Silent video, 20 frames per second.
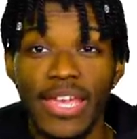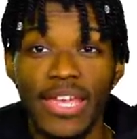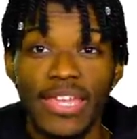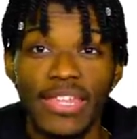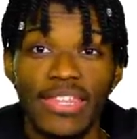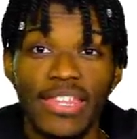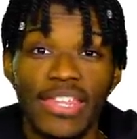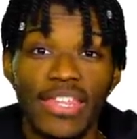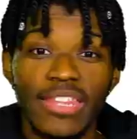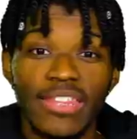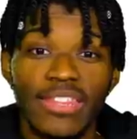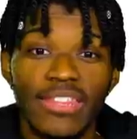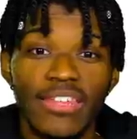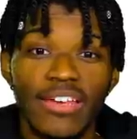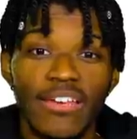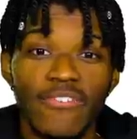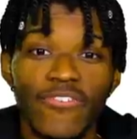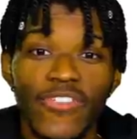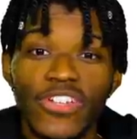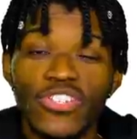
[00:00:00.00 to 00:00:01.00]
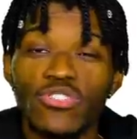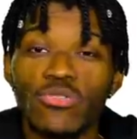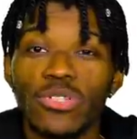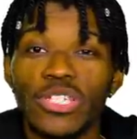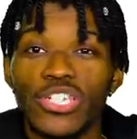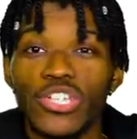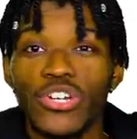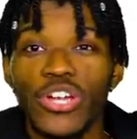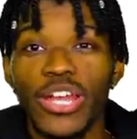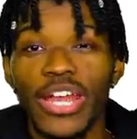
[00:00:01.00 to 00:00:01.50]
and then
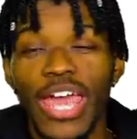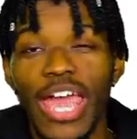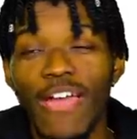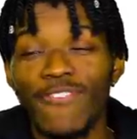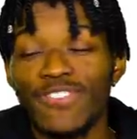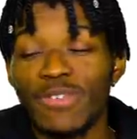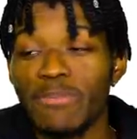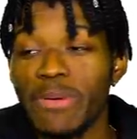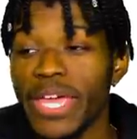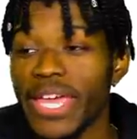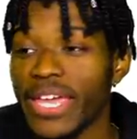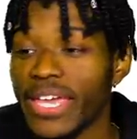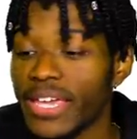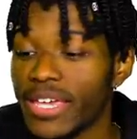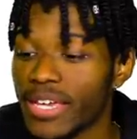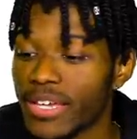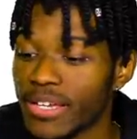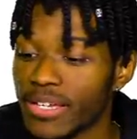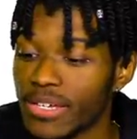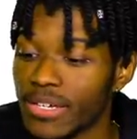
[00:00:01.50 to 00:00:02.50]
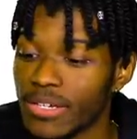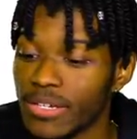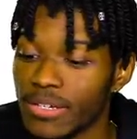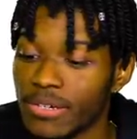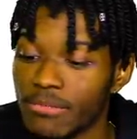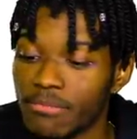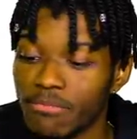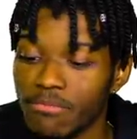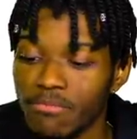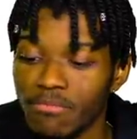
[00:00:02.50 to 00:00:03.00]
eventually you're gonna have to pay
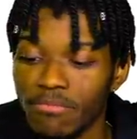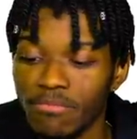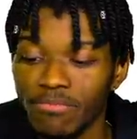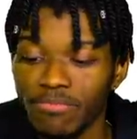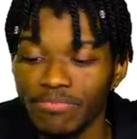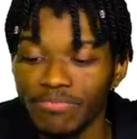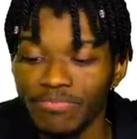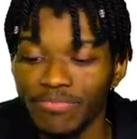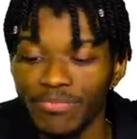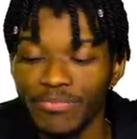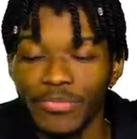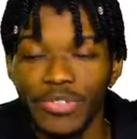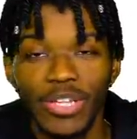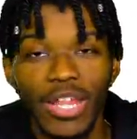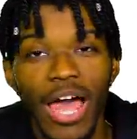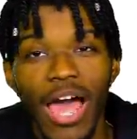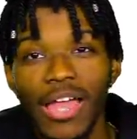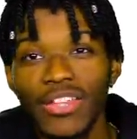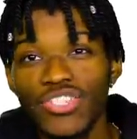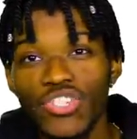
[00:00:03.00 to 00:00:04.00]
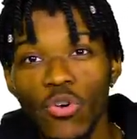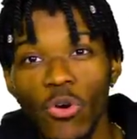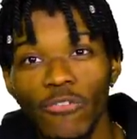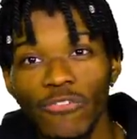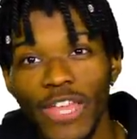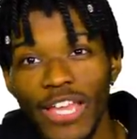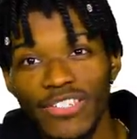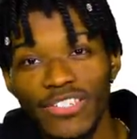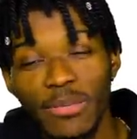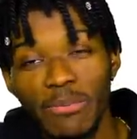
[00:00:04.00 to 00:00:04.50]
Lonzo
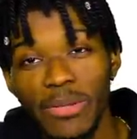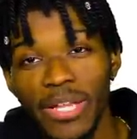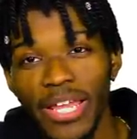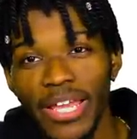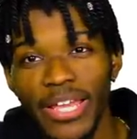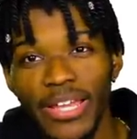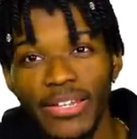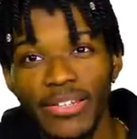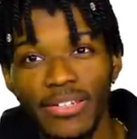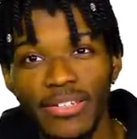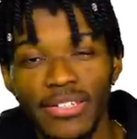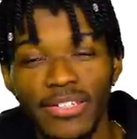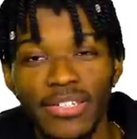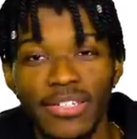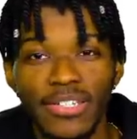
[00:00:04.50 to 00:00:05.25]
if that's the plan.